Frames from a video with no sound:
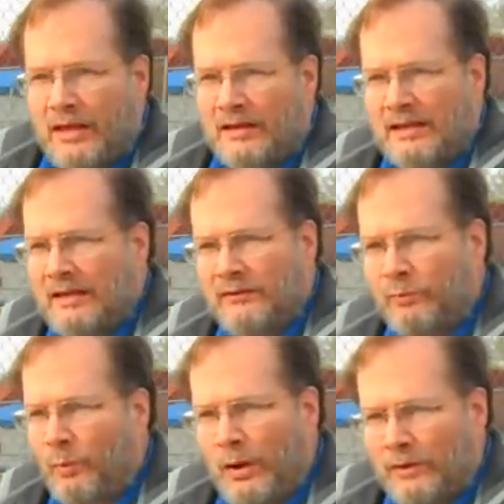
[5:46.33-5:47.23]
And he's
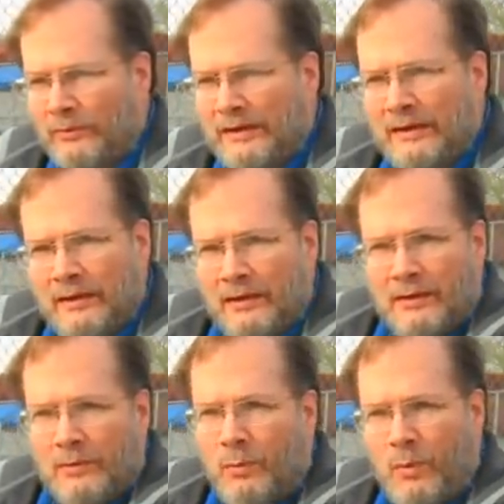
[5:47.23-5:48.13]
wondering,
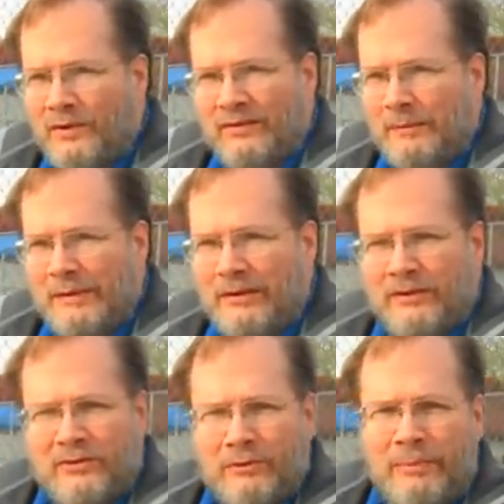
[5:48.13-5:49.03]
what is anybody
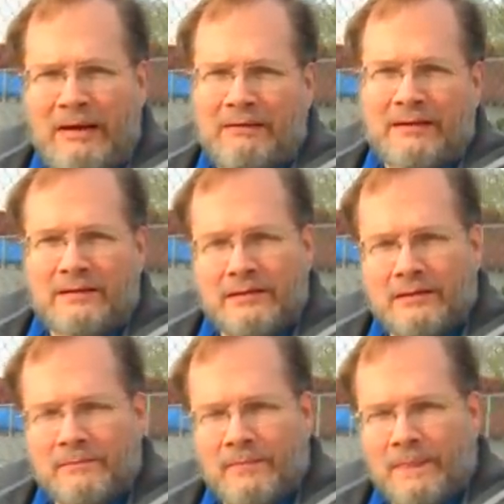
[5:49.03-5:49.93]
going to do about it?
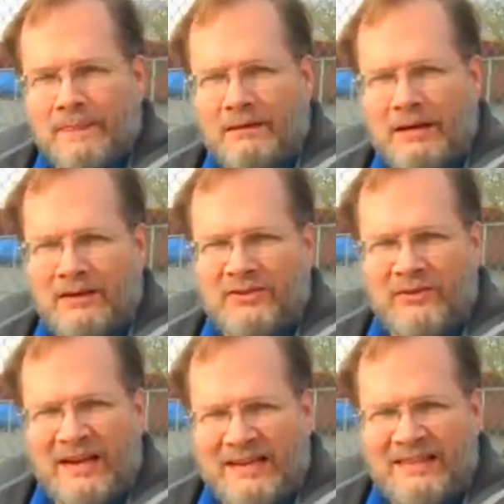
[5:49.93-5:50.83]
They're not going to
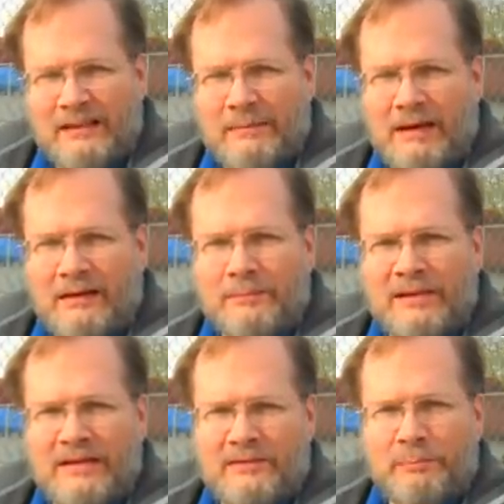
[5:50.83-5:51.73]
do anything about it
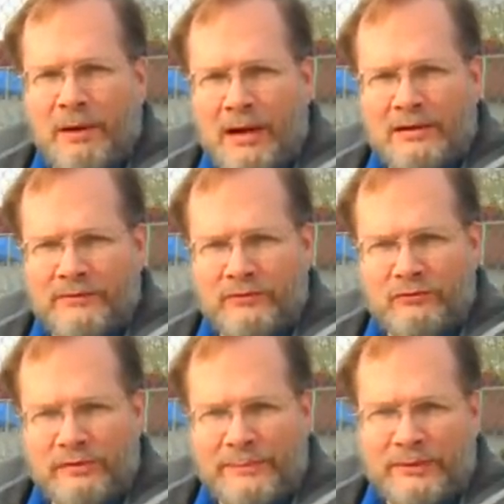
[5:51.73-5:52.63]
because it's part of the
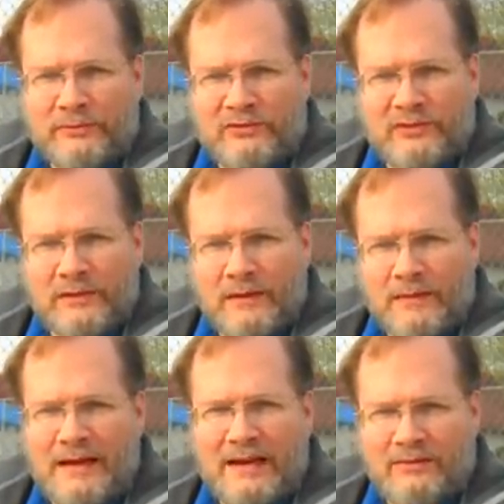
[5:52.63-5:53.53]
tribute
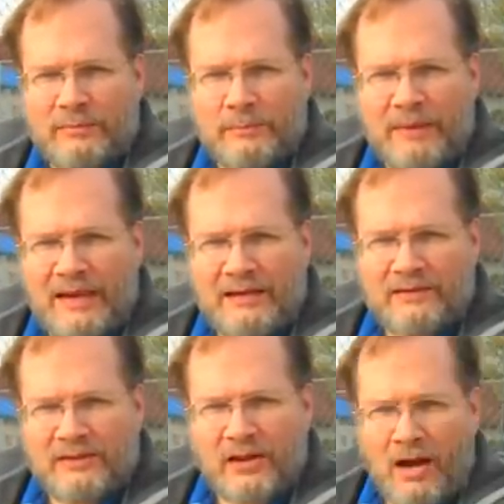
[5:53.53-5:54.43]
that has to be paid
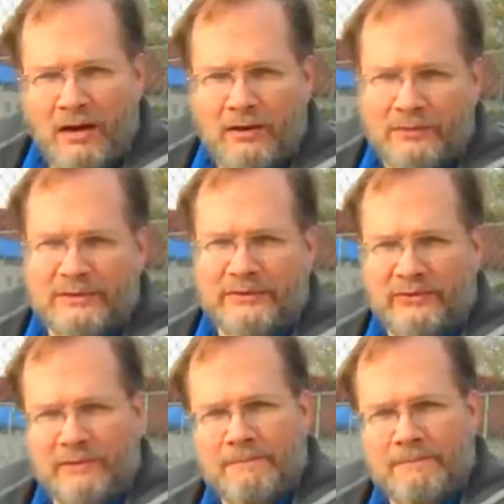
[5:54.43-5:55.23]
to the conquerors.